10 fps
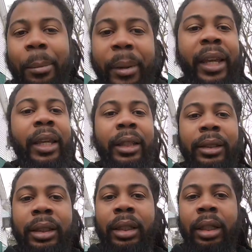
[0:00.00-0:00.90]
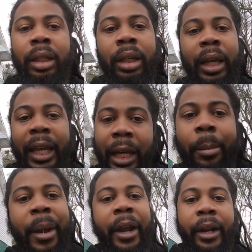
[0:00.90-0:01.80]
beings in
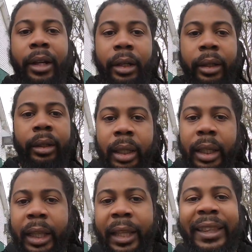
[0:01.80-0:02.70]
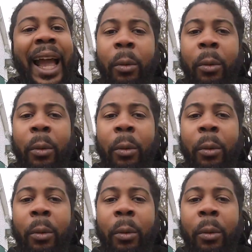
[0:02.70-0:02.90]
America. That